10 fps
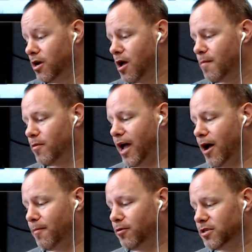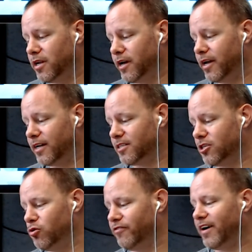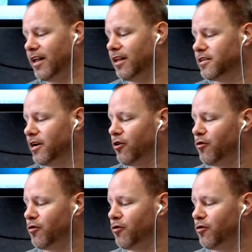but Apple today has issued a voluntary